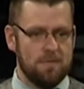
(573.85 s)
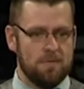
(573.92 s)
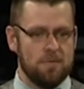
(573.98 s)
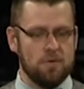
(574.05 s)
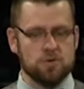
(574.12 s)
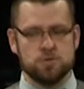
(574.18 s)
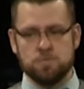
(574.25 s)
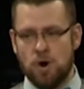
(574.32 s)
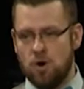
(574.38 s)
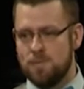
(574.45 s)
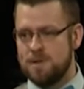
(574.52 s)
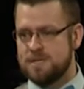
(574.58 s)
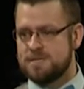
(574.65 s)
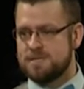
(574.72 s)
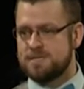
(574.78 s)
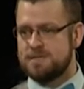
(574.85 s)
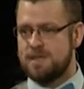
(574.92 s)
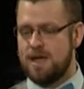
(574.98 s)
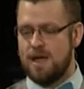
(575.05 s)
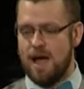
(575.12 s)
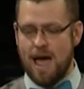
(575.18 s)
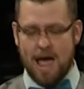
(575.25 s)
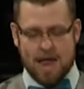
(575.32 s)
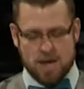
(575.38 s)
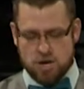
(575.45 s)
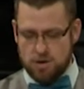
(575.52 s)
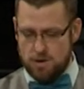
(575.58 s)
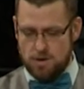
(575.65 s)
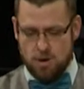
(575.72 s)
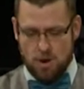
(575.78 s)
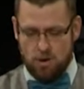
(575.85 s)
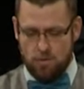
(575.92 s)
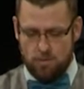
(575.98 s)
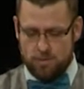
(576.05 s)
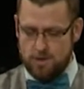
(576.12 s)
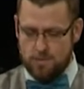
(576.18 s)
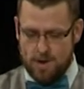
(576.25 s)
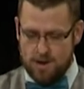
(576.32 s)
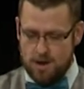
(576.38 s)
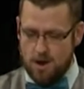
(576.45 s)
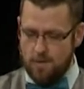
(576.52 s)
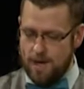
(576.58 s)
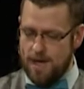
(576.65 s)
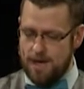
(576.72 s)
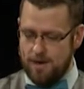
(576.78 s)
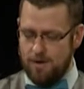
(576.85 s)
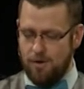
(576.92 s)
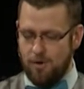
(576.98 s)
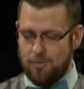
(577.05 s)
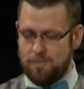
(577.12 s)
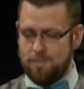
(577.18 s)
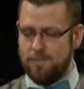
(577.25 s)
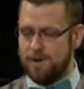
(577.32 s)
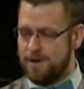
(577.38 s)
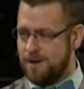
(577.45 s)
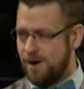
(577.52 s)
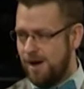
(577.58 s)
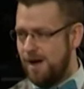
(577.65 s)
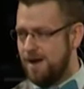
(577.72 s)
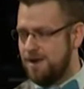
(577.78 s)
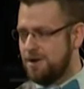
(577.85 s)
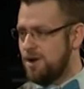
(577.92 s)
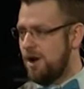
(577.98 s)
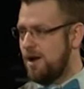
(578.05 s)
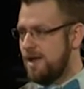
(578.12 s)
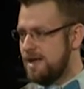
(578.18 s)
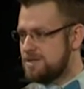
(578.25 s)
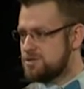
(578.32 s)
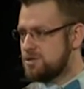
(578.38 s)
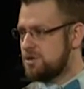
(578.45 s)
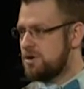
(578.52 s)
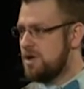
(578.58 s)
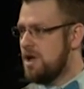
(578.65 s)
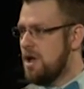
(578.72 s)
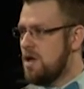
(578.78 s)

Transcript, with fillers: Those moments that and you know you had no hope but God and God answered,